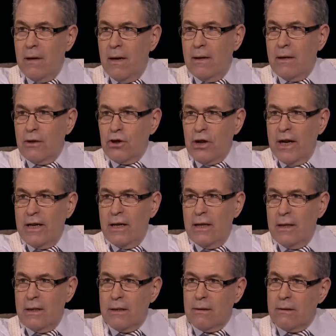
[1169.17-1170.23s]
and a
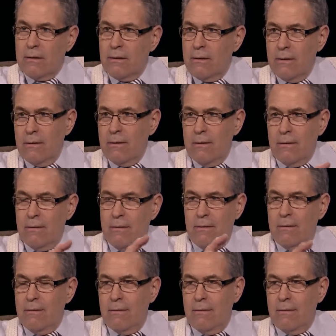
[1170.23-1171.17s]
Chinese. We don't